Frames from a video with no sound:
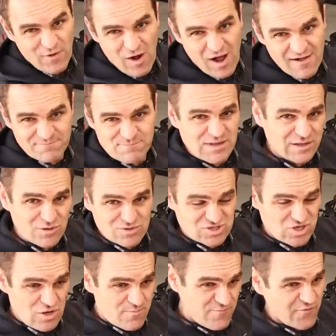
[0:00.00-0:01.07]
5 mil or
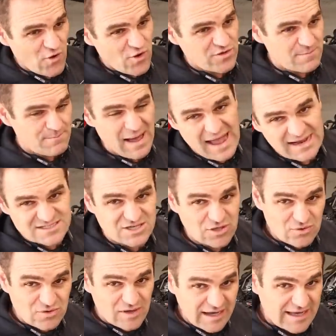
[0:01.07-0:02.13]
so further back. So